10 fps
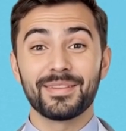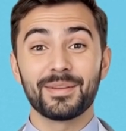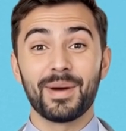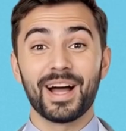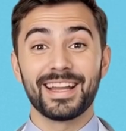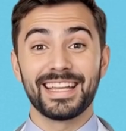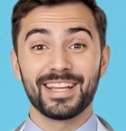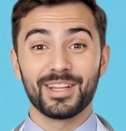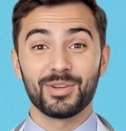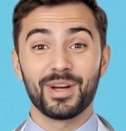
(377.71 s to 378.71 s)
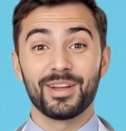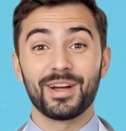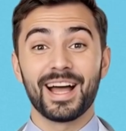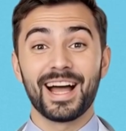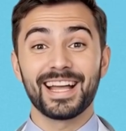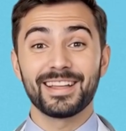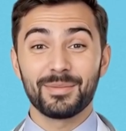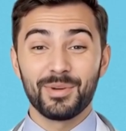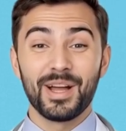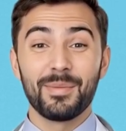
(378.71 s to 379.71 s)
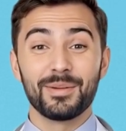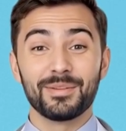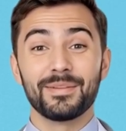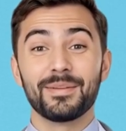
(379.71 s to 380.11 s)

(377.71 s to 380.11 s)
The body can no longer hide the problem.